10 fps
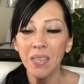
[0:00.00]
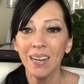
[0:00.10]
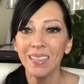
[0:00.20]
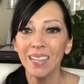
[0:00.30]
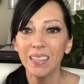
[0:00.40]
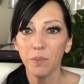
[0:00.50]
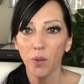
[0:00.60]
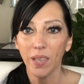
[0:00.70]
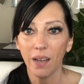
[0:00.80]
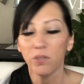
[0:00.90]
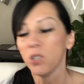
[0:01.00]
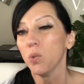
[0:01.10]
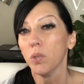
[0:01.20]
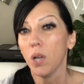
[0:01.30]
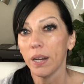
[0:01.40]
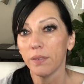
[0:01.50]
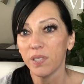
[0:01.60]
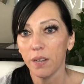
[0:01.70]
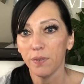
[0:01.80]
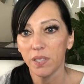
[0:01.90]
and I let them know they have to do a lot of
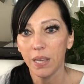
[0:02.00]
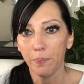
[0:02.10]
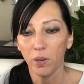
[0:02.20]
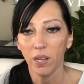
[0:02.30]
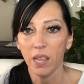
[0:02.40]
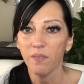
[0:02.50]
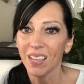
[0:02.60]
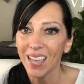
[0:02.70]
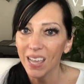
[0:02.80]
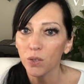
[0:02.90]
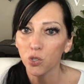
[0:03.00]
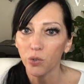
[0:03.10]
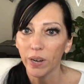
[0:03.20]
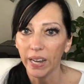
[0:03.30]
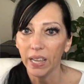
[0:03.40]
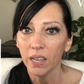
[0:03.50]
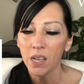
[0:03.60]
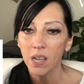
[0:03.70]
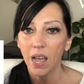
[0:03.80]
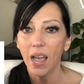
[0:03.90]
stuff separately, even kennel training.
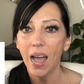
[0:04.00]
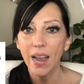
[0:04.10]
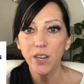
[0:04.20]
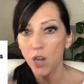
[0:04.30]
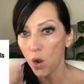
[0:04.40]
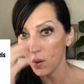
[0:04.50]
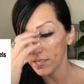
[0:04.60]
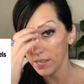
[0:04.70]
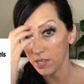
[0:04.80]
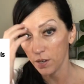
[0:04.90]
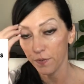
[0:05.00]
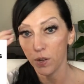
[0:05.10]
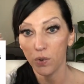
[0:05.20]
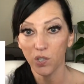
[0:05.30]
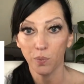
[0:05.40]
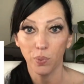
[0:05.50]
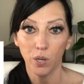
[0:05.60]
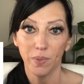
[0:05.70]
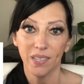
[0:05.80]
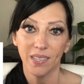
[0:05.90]
I know it's easier for you just to put
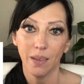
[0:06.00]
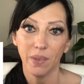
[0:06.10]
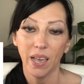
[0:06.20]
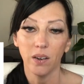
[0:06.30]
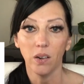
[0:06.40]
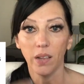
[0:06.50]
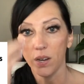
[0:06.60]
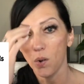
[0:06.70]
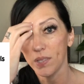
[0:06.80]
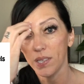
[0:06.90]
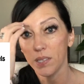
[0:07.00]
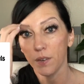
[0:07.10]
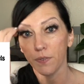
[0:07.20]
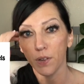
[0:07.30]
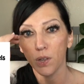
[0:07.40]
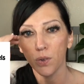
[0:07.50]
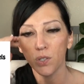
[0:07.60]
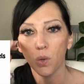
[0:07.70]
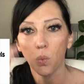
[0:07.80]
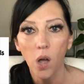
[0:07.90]
them in the same kennel. I know it's easier for you
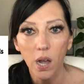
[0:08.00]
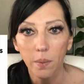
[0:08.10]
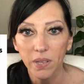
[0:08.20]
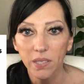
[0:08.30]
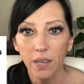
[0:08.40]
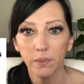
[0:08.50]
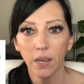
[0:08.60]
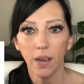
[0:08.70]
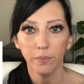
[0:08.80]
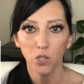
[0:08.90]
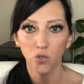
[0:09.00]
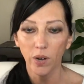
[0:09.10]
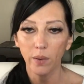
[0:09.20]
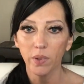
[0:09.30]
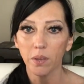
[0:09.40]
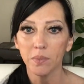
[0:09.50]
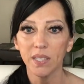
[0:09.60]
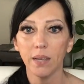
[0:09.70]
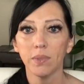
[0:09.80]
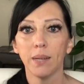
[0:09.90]
to walk them at the same time, to train with them at the
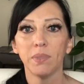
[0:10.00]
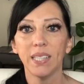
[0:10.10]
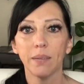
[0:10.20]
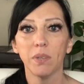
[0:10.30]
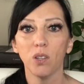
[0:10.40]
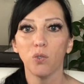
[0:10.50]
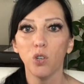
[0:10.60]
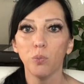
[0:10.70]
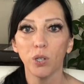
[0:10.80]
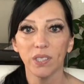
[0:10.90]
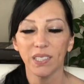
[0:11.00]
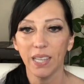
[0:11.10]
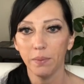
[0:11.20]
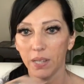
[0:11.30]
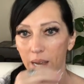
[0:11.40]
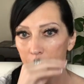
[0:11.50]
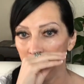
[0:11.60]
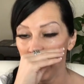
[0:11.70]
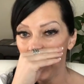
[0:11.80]
same time, to take the groomer at the same time.